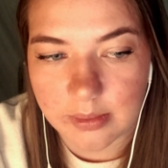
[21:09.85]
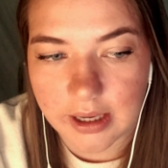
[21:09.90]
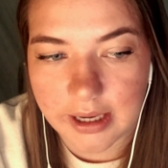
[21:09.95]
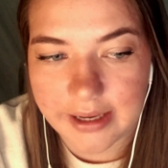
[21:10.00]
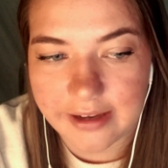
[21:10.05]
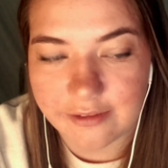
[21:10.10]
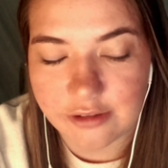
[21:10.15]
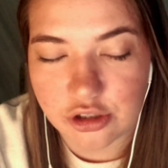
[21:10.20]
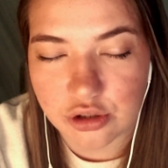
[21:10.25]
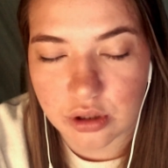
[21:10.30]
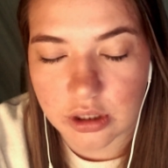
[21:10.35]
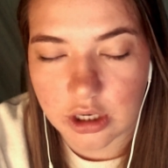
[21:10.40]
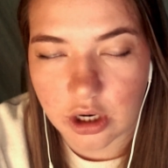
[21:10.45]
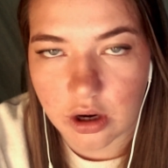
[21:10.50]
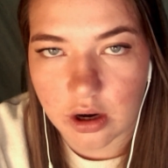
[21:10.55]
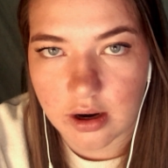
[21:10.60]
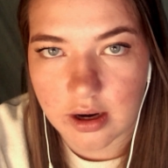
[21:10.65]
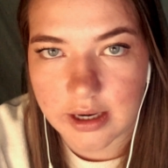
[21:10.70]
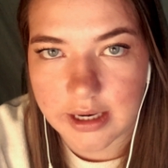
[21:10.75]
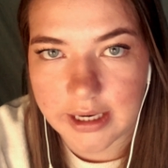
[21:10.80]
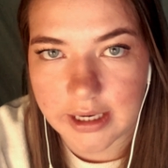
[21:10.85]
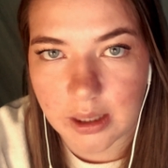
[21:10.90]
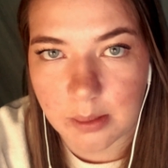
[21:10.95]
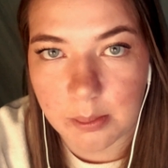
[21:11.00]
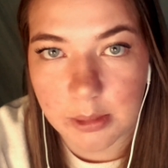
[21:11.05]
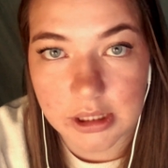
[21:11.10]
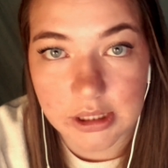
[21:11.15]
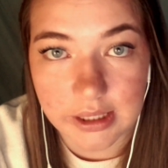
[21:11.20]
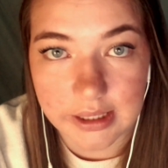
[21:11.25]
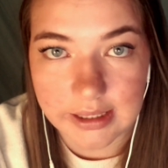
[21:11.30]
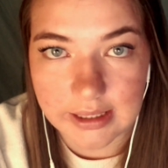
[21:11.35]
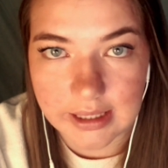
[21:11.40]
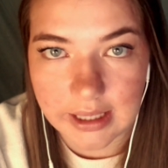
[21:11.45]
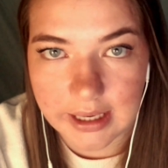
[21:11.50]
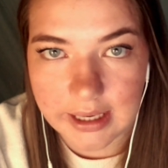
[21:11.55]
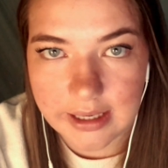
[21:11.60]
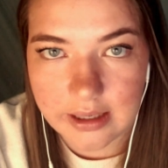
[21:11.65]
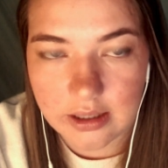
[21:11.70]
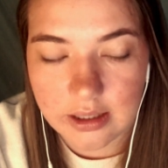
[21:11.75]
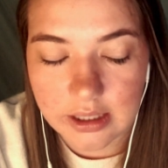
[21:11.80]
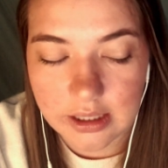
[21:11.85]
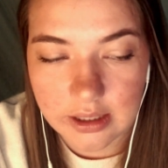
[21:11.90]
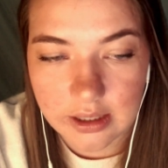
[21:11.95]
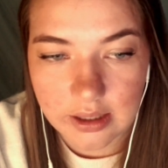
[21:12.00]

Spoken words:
have a draconic bloodline.